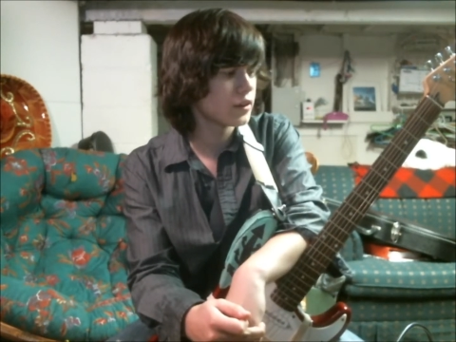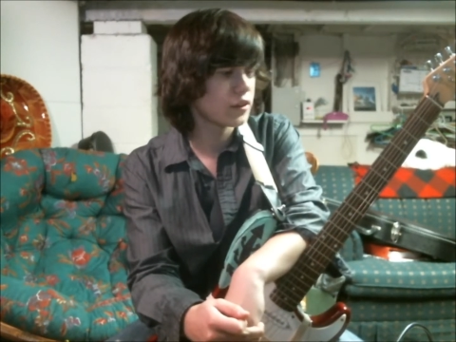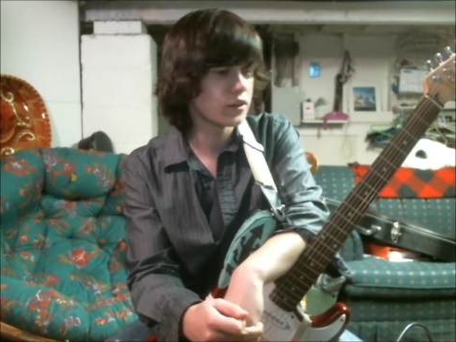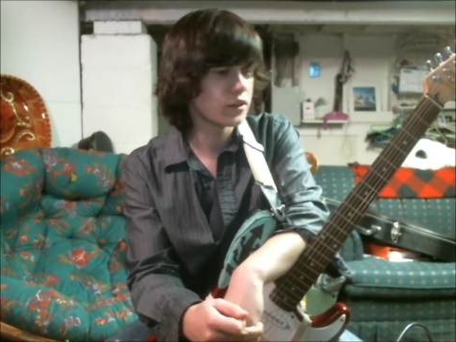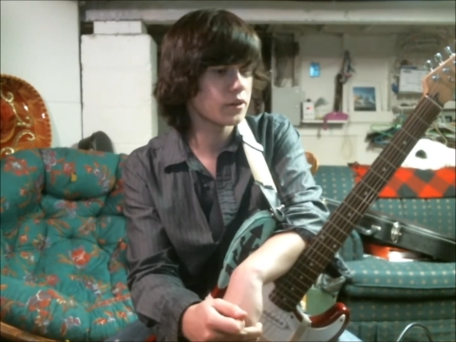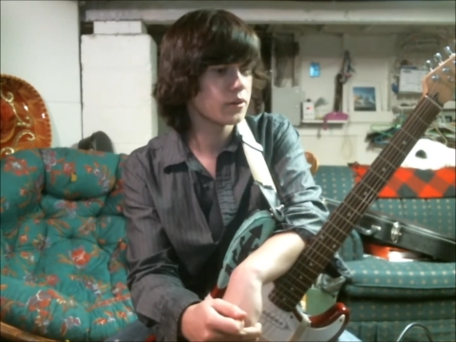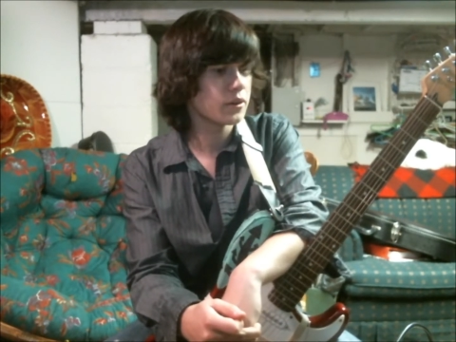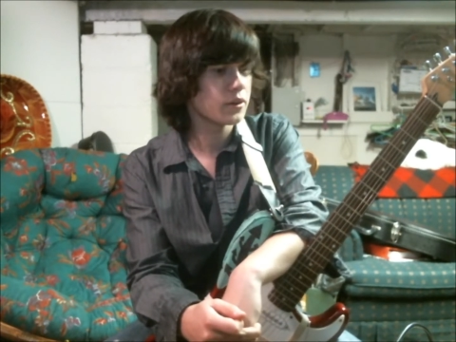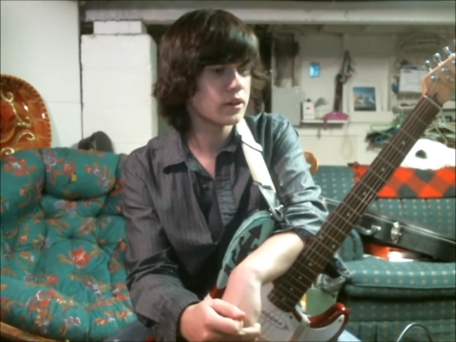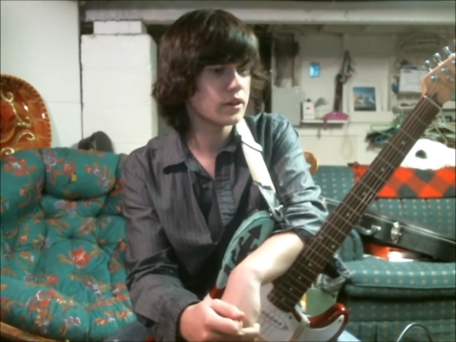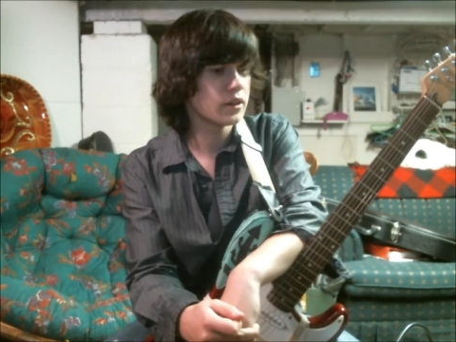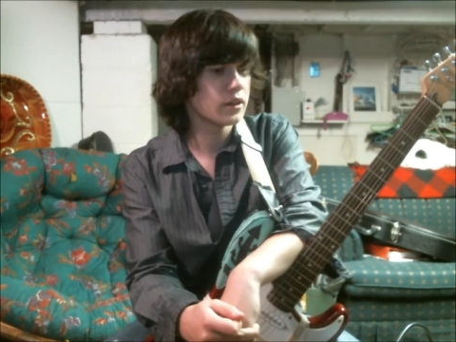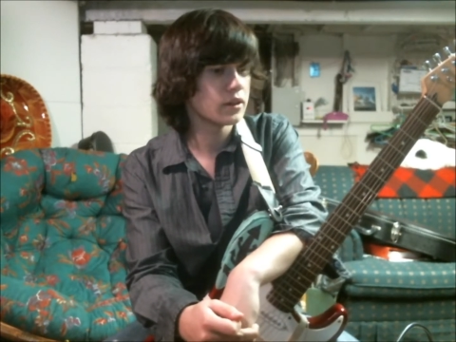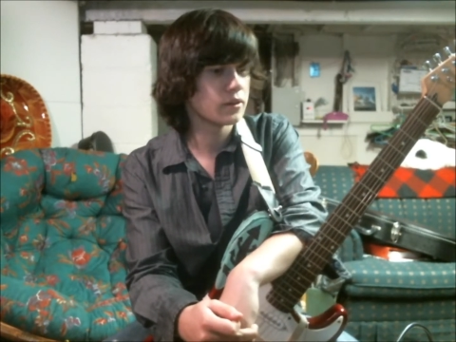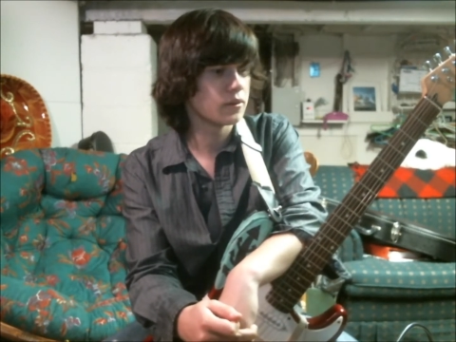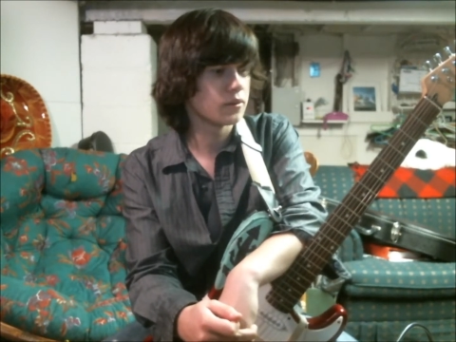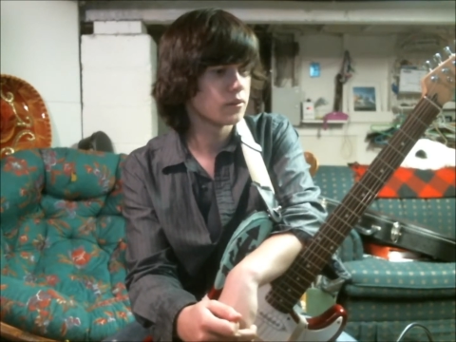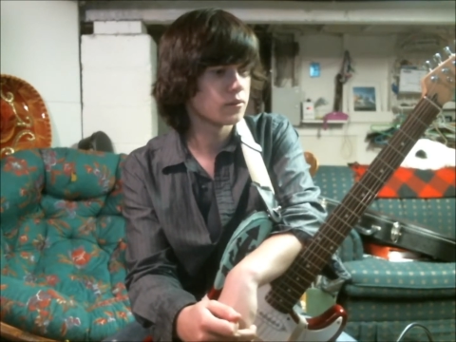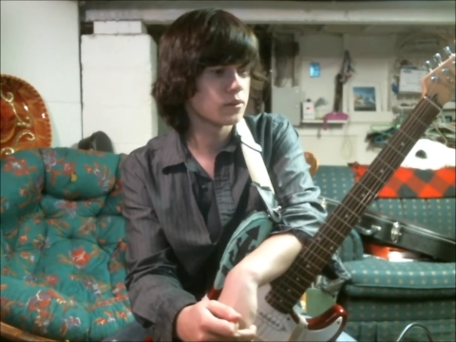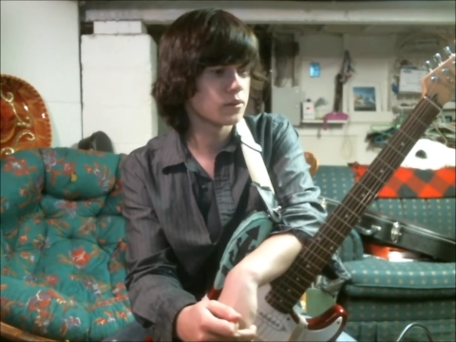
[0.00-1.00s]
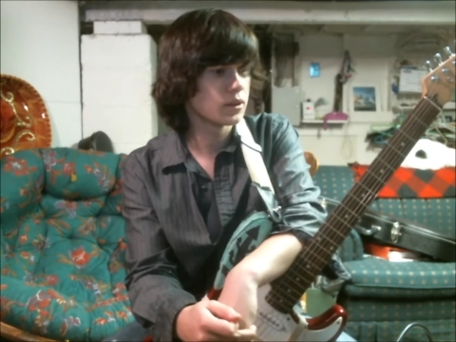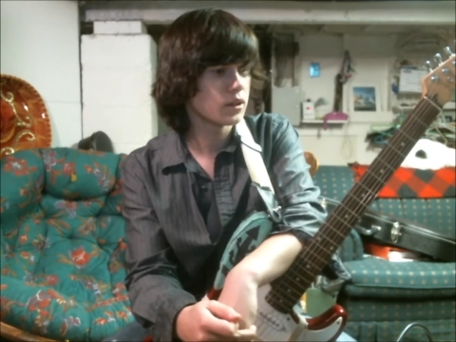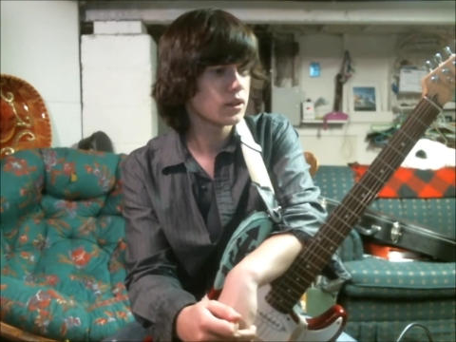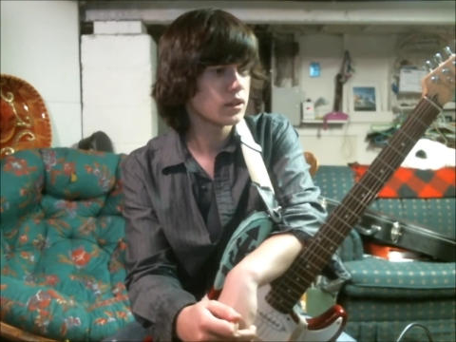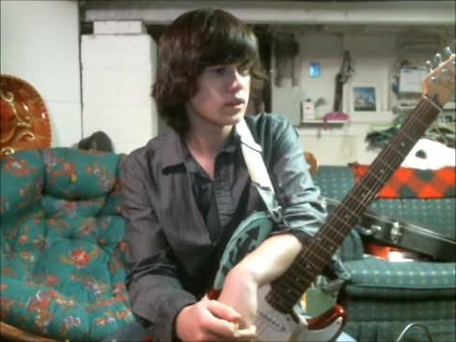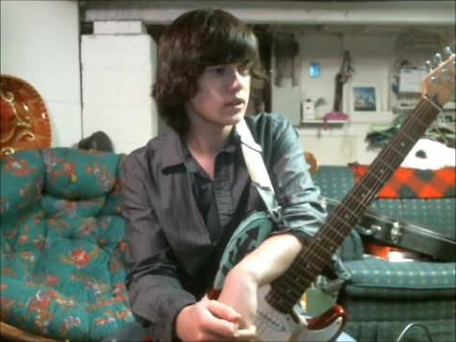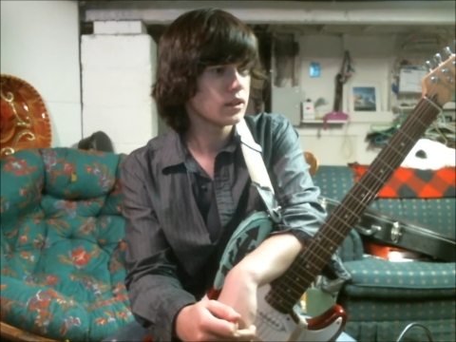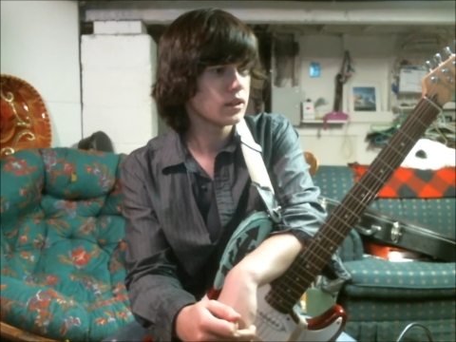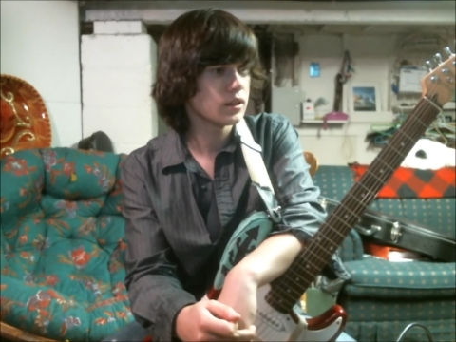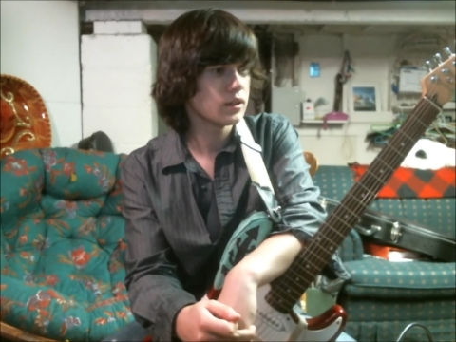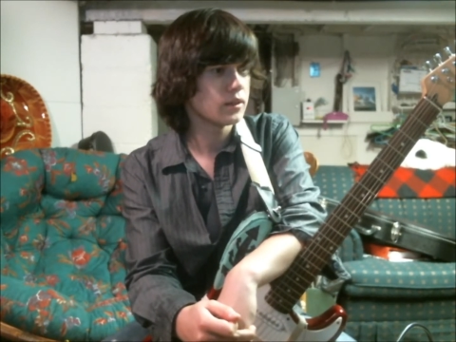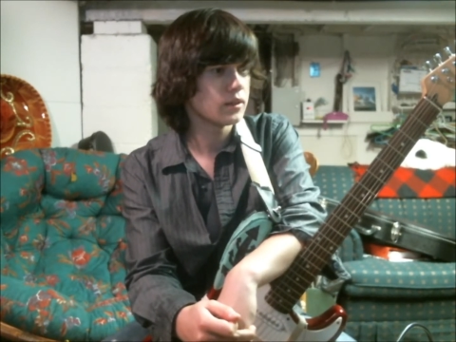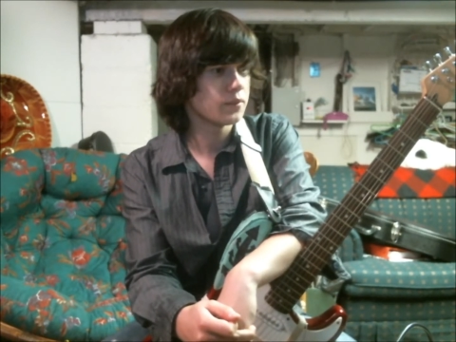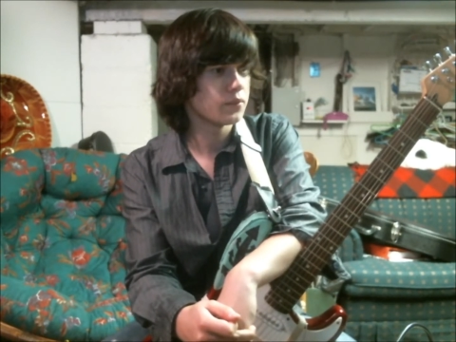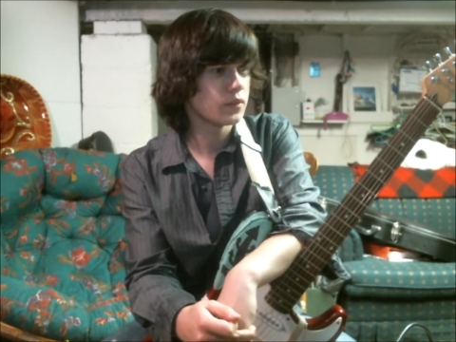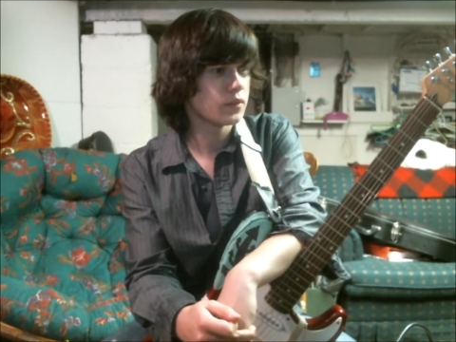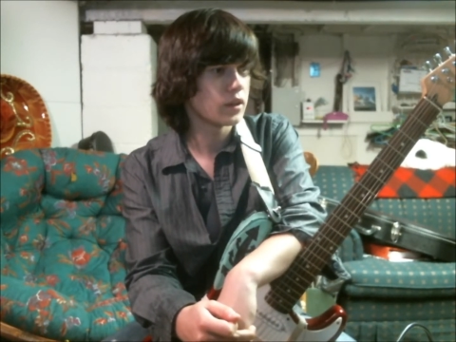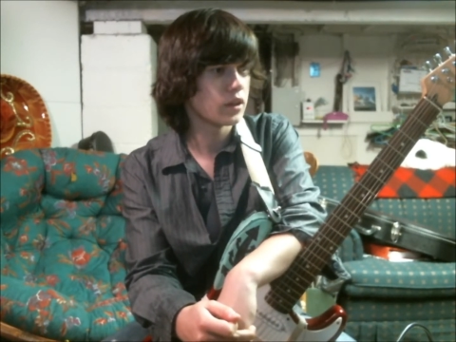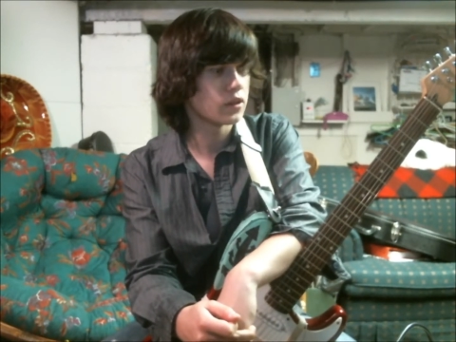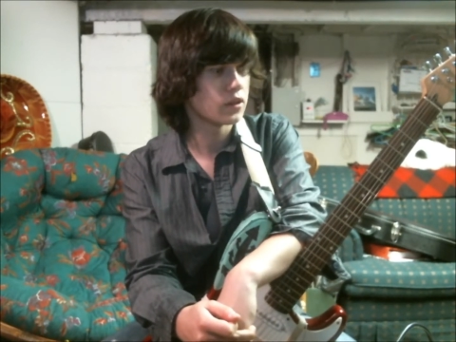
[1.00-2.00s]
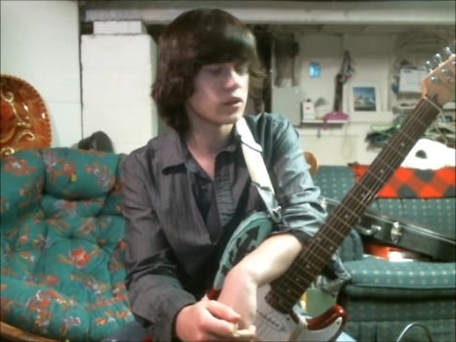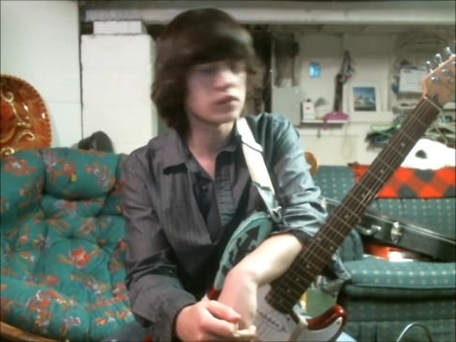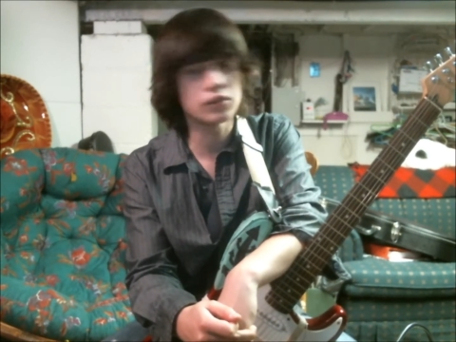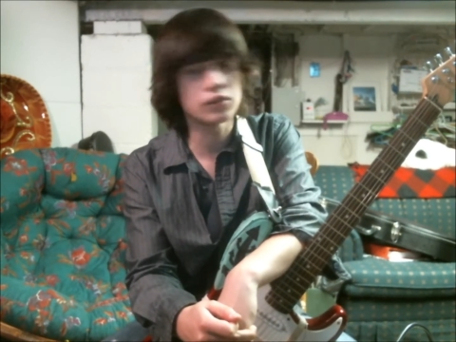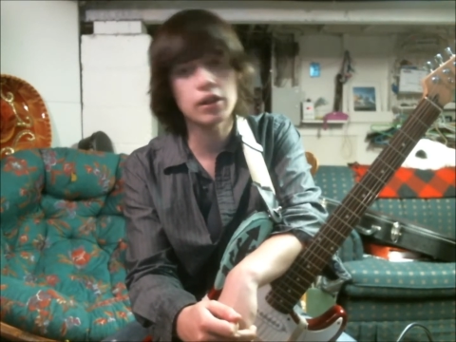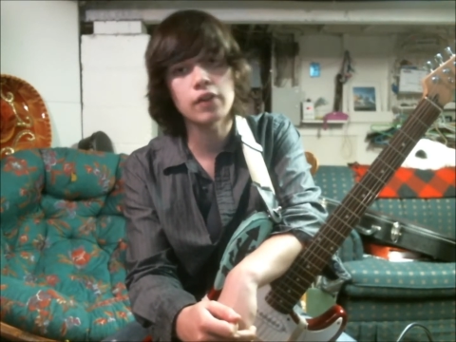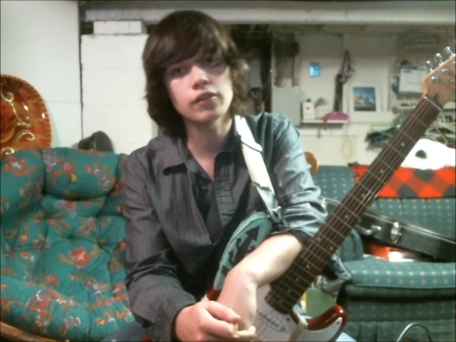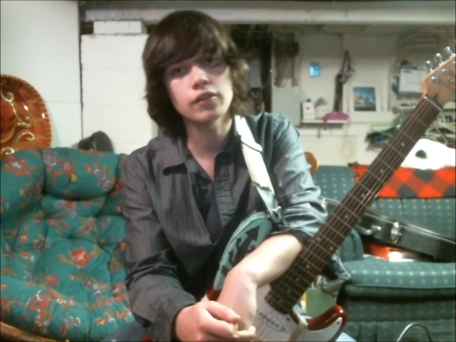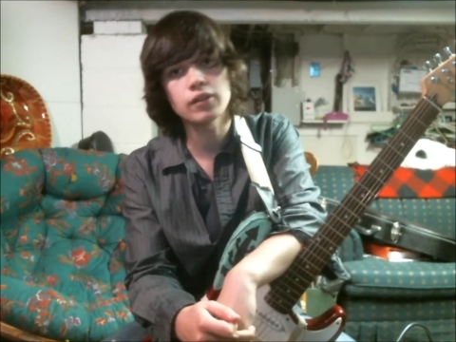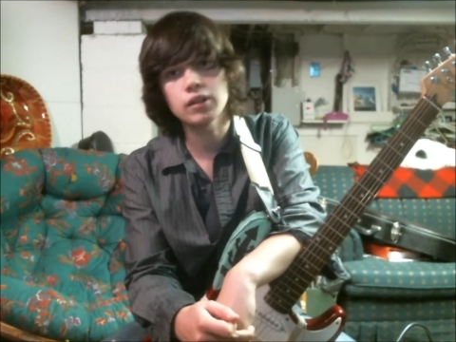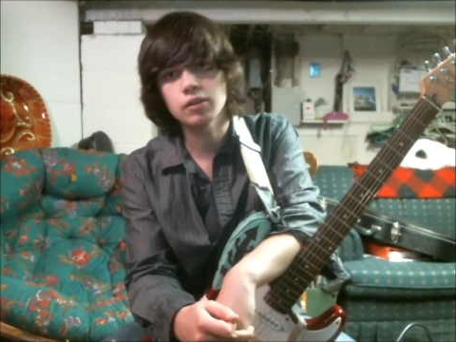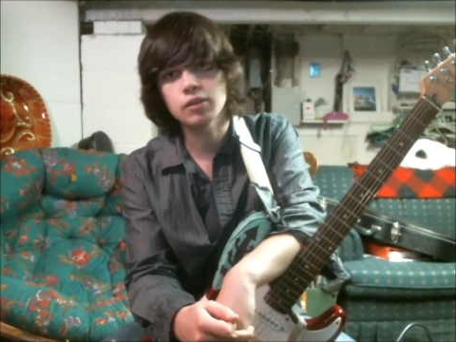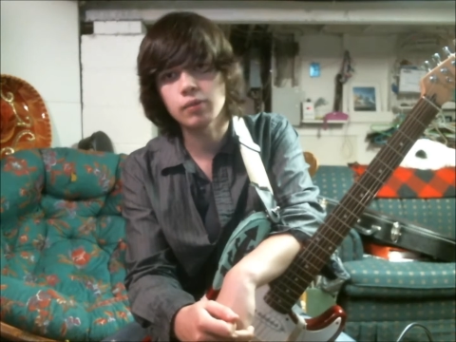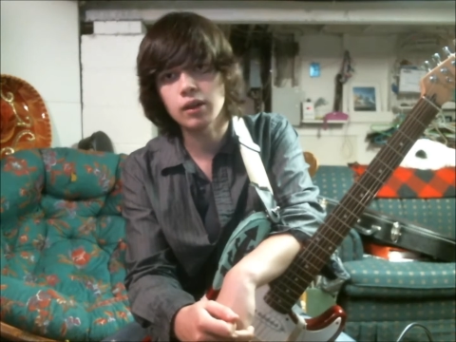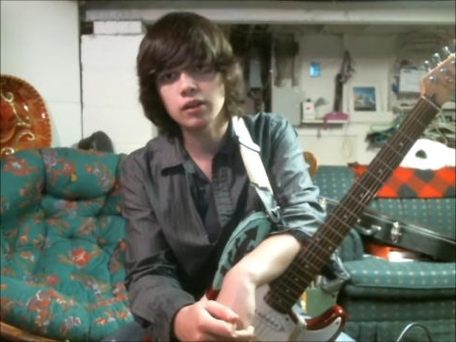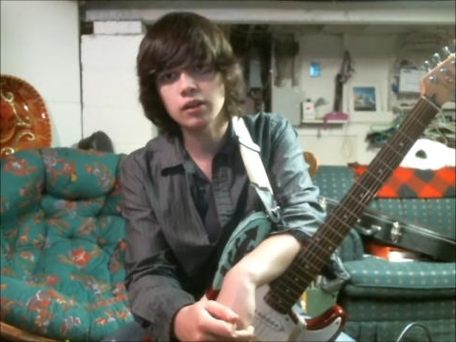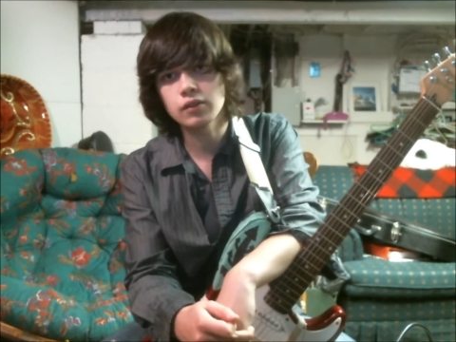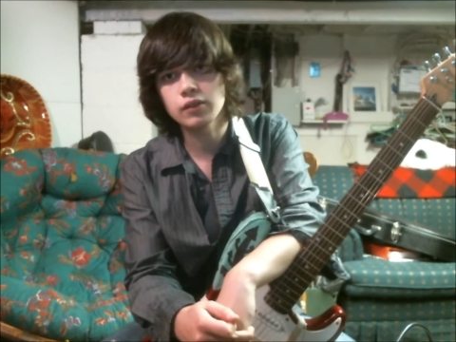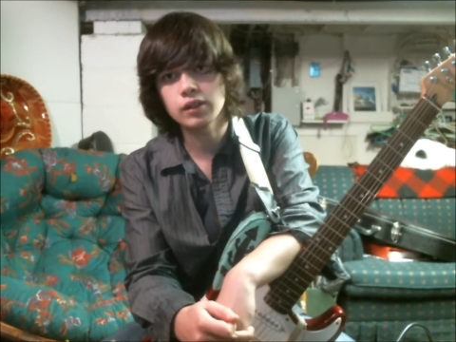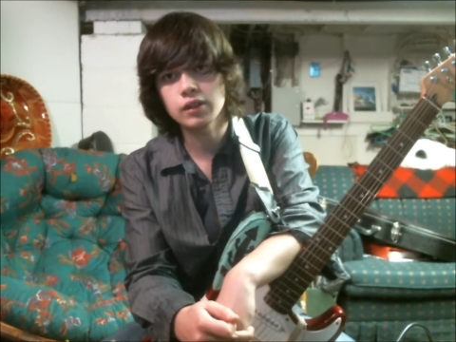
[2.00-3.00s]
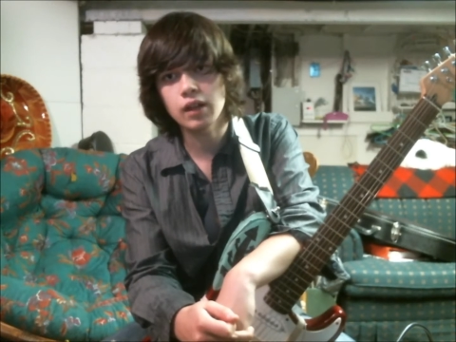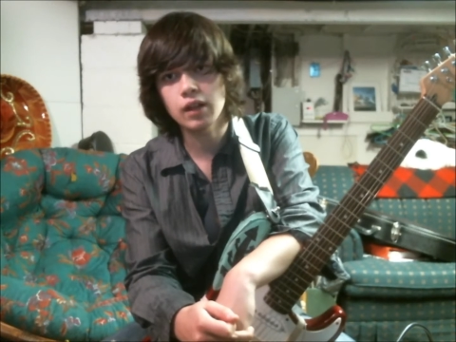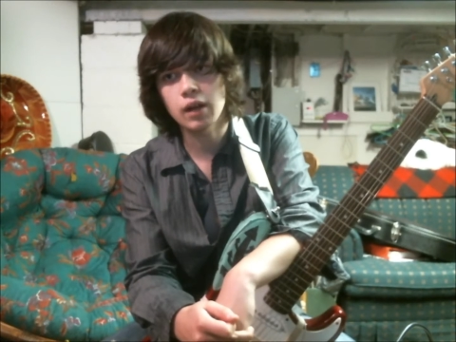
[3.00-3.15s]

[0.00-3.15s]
theory really is definitely relevant.